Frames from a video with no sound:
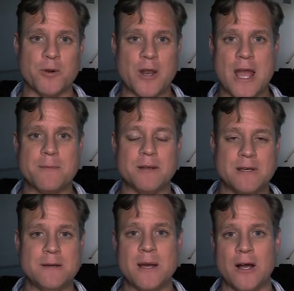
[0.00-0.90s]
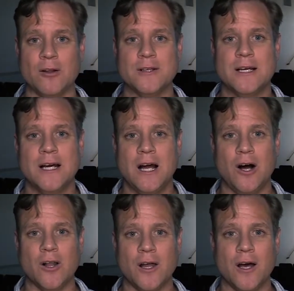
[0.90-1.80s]
your name and email,
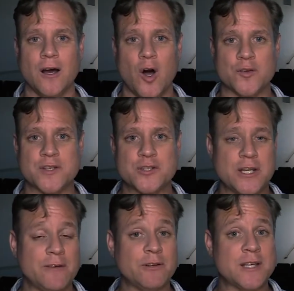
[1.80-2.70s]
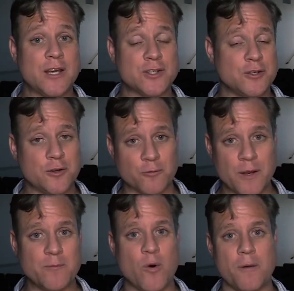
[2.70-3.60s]
I'll send you an invitation. You can
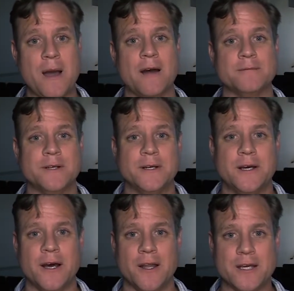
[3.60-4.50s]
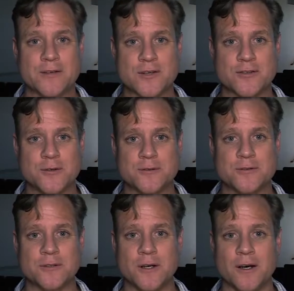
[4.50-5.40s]
read more about the
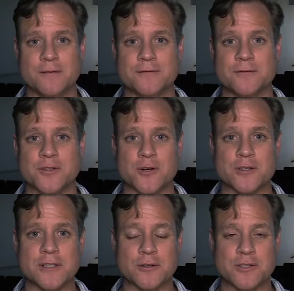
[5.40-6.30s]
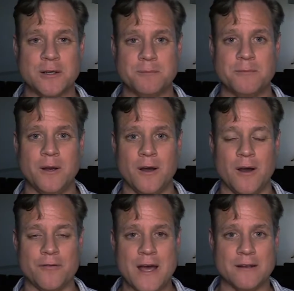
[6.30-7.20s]
Institute of Church Leadership
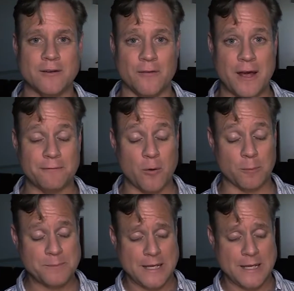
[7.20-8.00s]
on that form.